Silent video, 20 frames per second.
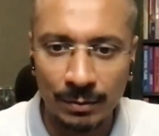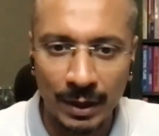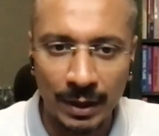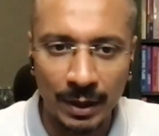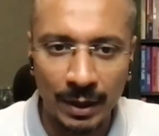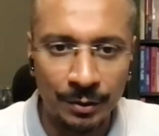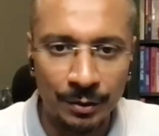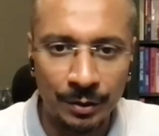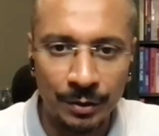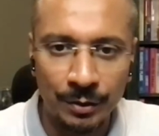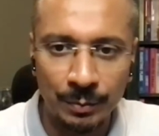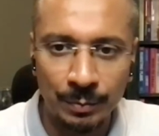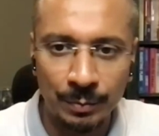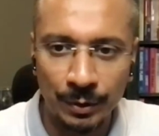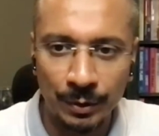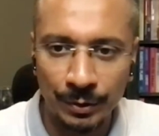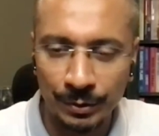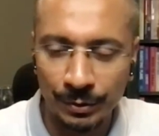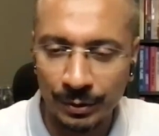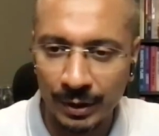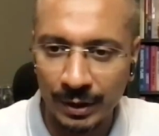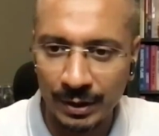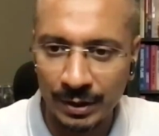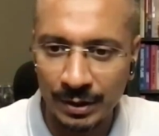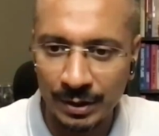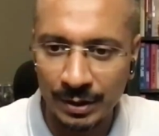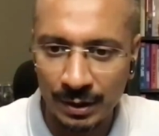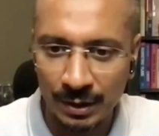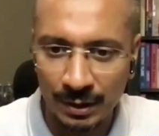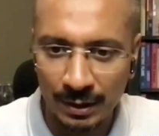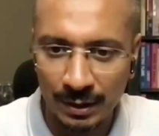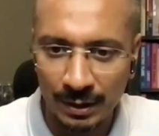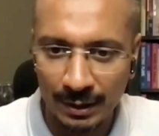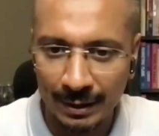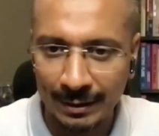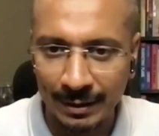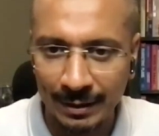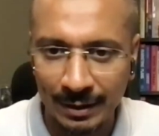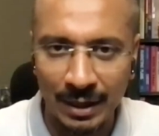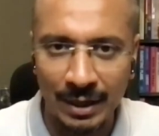intro to Postgres,
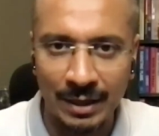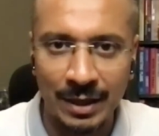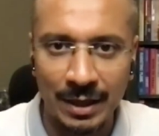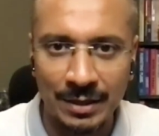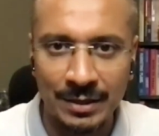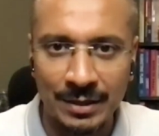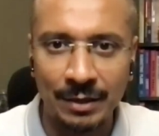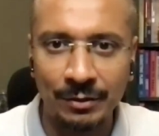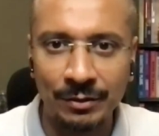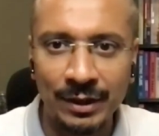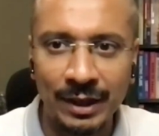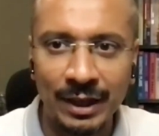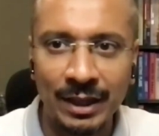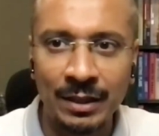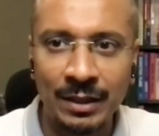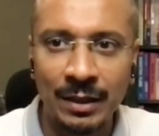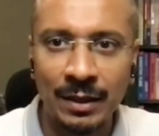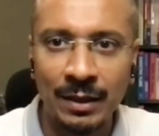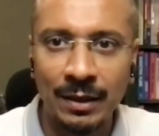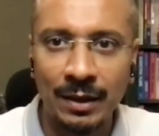it sounds like